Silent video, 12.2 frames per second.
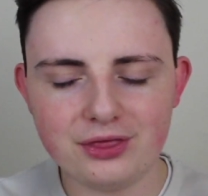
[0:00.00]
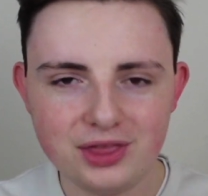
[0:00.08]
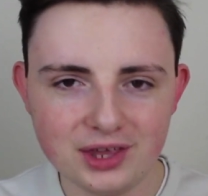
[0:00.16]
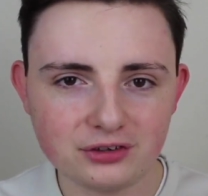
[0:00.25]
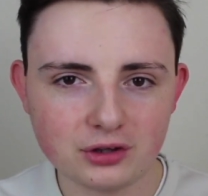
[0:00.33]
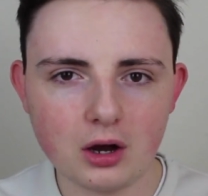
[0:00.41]

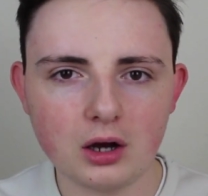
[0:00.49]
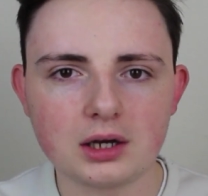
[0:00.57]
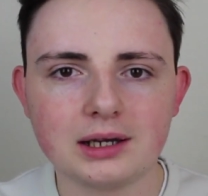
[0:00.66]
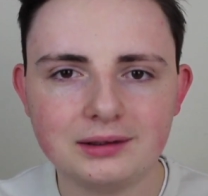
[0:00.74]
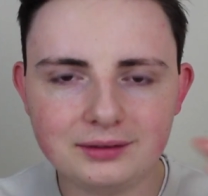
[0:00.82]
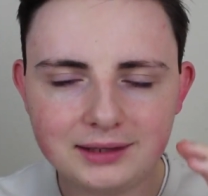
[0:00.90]
This arc,
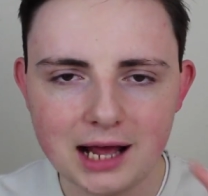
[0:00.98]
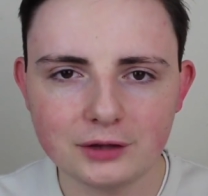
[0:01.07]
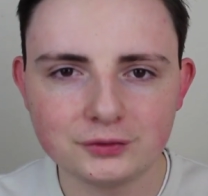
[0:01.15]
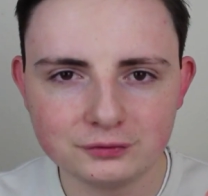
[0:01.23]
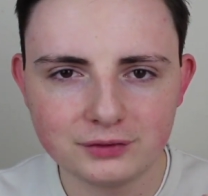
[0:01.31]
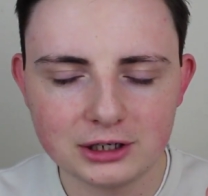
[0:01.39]
the
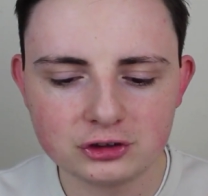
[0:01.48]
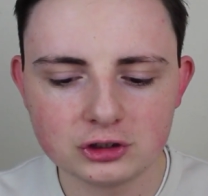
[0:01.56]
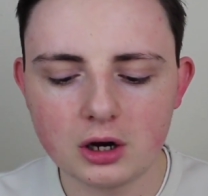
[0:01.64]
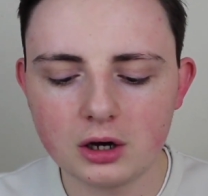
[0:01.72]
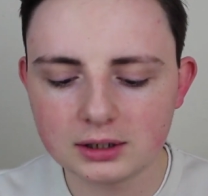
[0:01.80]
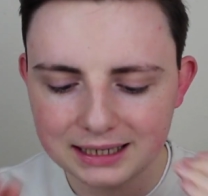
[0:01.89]
Elf Invasion
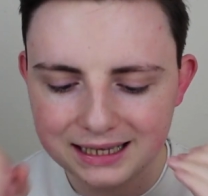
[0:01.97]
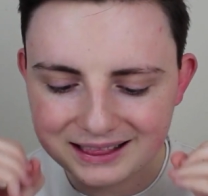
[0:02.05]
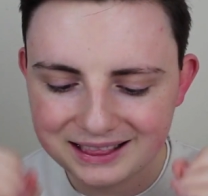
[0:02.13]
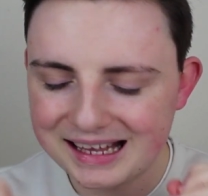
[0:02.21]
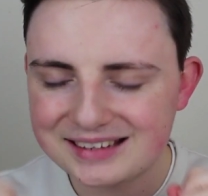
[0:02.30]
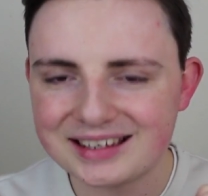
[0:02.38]
arc,
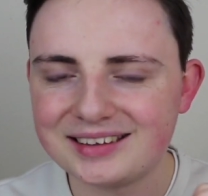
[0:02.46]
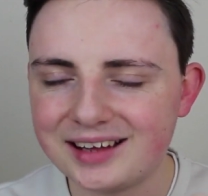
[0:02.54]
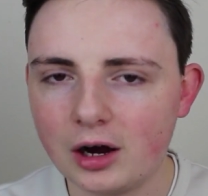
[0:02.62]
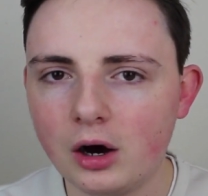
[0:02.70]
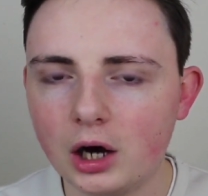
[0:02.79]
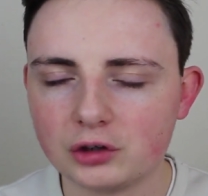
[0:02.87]
this is
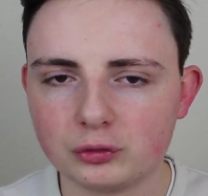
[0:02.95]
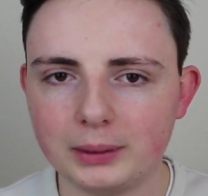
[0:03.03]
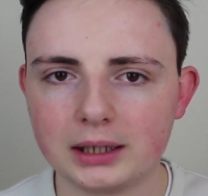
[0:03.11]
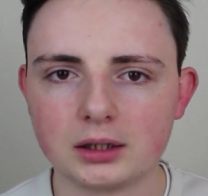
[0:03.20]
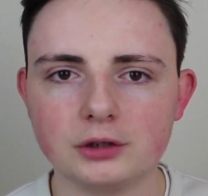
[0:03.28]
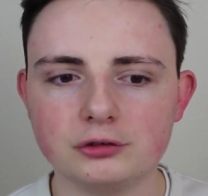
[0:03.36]
that arc for
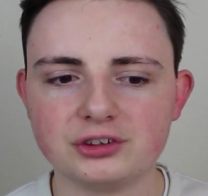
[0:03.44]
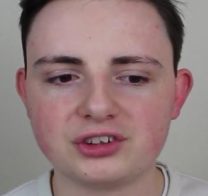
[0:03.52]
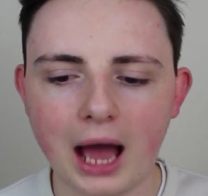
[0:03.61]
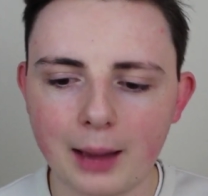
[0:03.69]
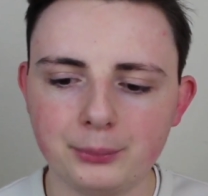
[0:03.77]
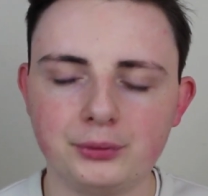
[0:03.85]
Black Clover. It's
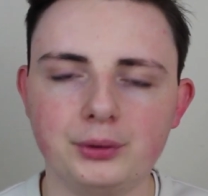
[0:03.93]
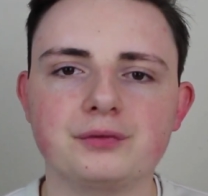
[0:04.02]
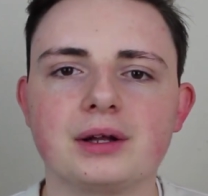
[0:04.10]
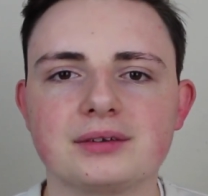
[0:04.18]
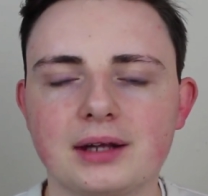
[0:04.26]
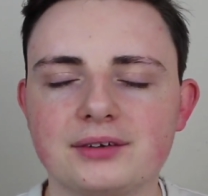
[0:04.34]
absolutely
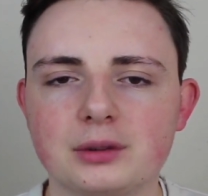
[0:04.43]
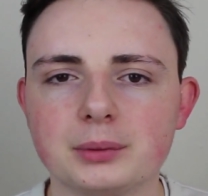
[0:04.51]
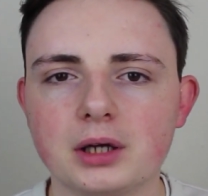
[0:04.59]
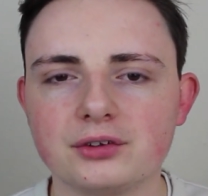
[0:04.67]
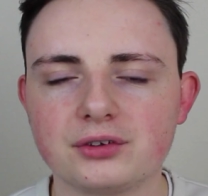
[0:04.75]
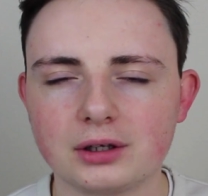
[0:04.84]
fantastic.
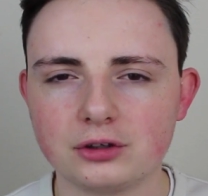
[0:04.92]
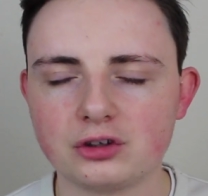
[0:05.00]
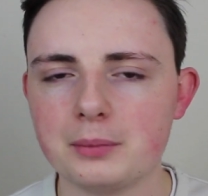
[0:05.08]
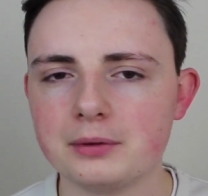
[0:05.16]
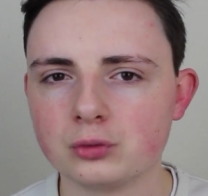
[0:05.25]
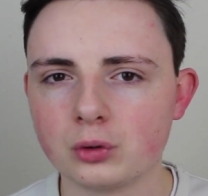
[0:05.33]
But guys, thank you
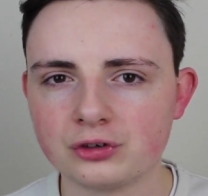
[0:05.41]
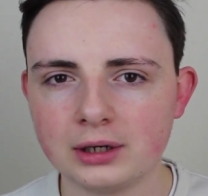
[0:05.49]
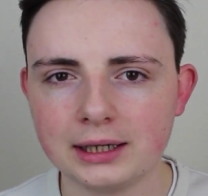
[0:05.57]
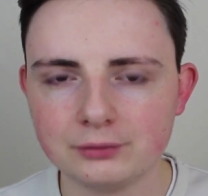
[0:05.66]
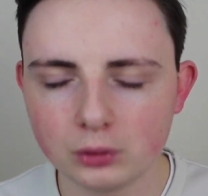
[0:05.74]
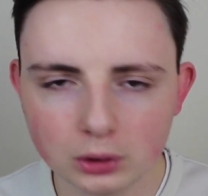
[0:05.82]
so much for watching.
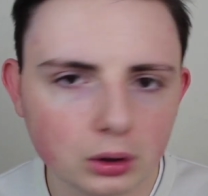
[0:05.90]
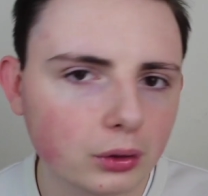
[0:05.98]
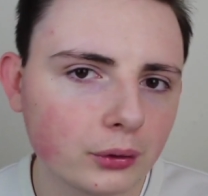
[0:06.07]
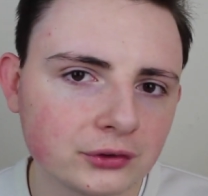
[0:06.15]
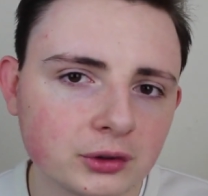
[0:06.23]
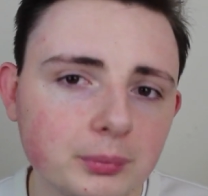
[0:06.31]
Leave all your
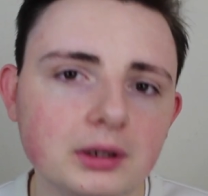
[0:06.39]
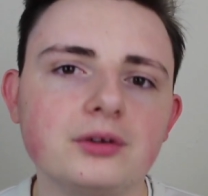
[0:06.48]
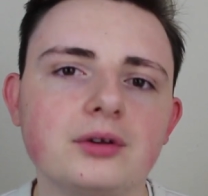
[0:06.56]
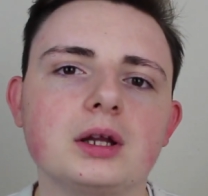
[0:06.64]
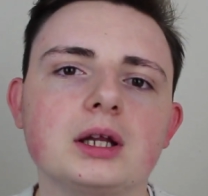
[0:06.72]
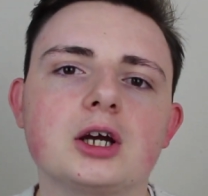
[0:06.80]
thoughts and
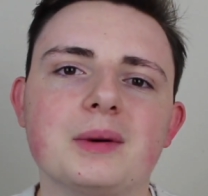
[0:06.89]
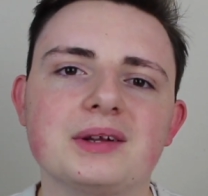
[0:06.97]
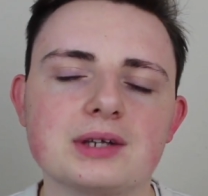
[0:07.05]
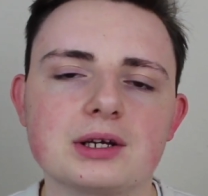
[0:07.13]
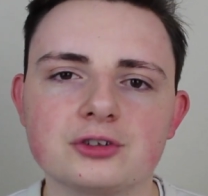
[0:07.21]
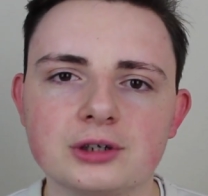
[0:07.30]
opinions in the comment
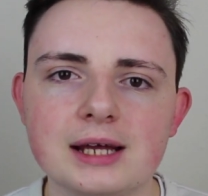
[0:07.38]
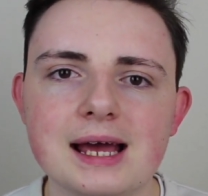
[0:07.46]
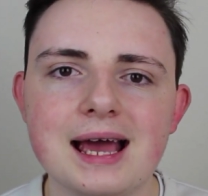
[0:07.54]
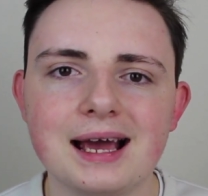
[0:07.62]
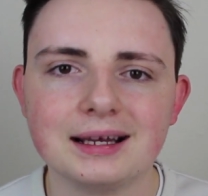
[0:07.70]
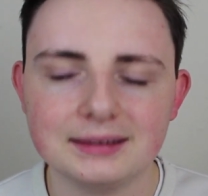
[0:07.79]
section
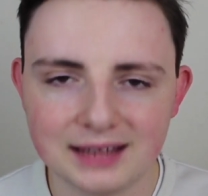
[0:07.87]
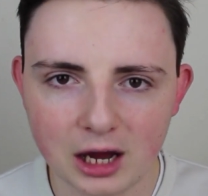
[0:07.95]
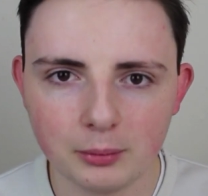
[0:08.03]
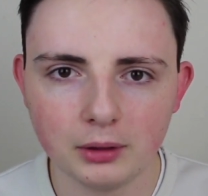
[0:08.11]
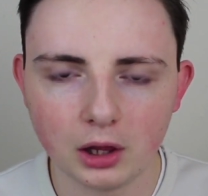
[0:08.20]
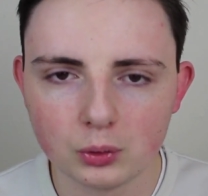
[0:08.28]

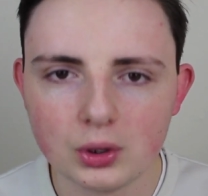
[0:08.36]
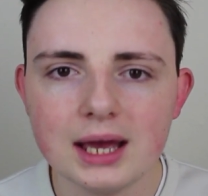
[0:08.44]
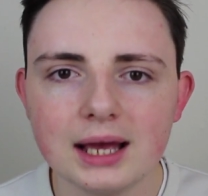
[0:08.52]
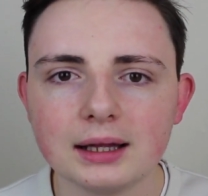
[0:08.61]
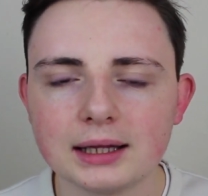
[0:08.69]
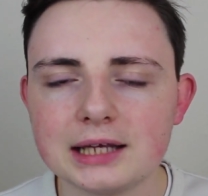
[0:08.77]
down below.
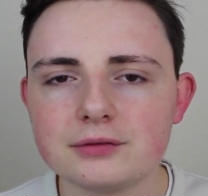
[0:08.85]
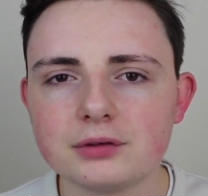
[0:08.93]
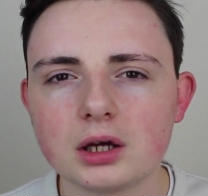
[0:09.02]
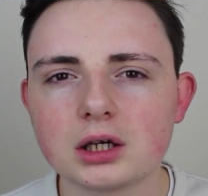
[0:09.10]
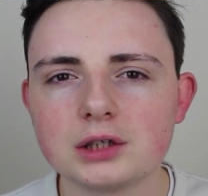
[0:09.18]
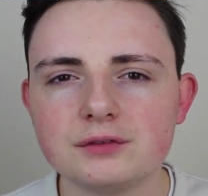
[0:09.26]
Leave a
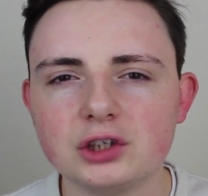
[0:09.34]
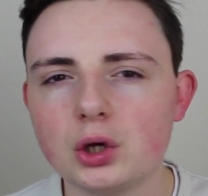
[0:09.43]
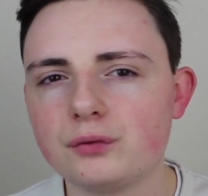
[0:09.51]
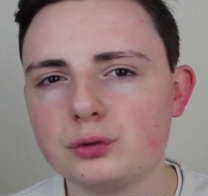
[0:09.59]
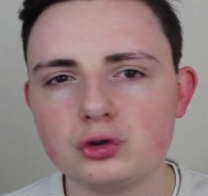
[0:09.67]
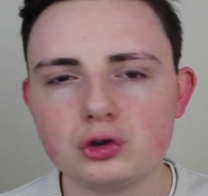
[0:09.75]
like on the video
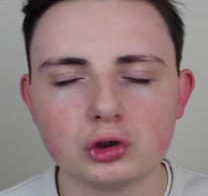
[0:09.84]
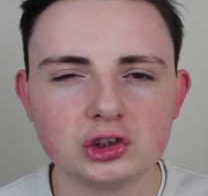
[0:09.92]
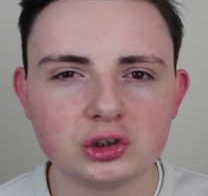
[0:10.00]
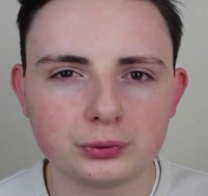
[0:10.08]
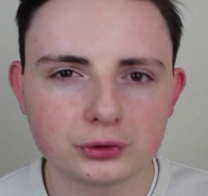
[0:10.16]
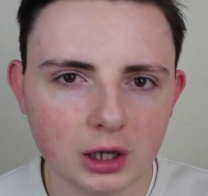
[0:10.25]
if you
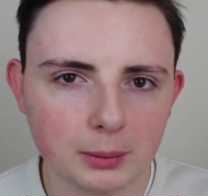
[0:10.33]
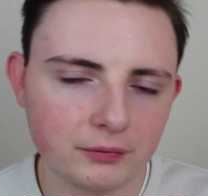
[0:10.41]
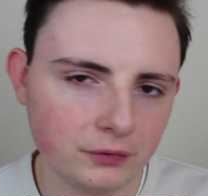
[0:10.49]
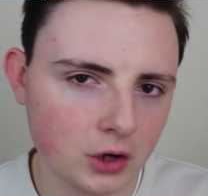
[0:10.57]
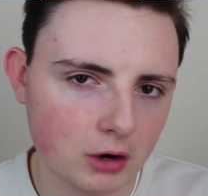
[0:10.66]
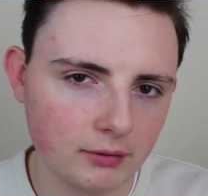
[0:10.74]
enjoyed. Subscribe
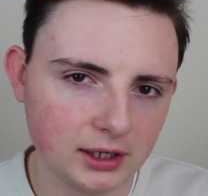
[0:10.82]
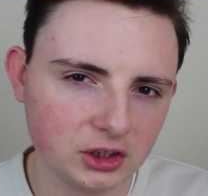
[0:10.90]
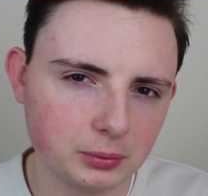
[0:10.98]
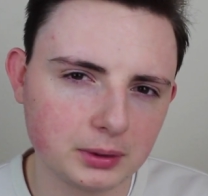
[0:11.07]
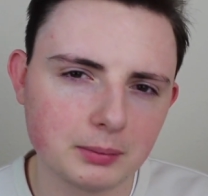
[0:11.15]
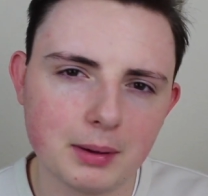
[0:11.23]
if you're not ready
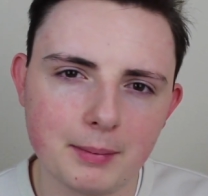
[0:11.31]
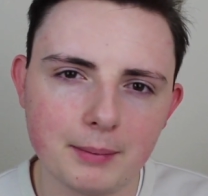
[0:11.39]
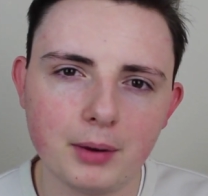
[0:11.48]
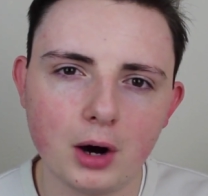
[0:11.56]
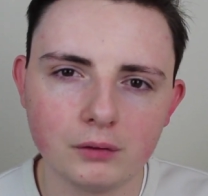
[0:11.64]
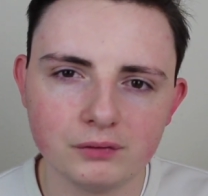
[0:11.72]
to become a
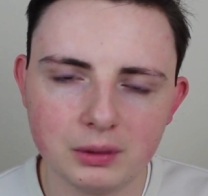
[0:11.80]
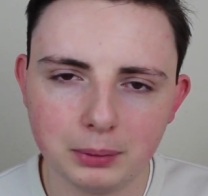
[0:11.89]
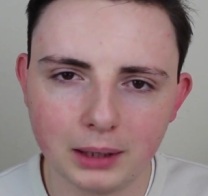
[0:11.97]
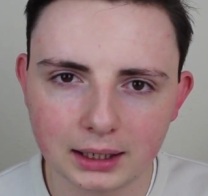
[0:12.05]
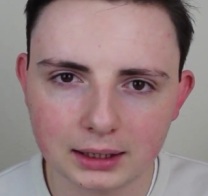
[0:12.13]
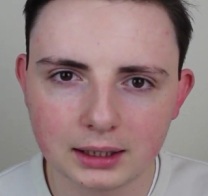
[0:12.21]
member of the
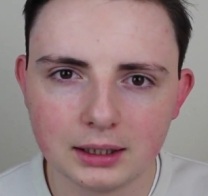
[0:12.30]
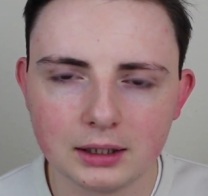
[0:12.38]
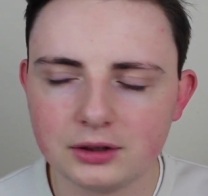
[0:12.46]
Black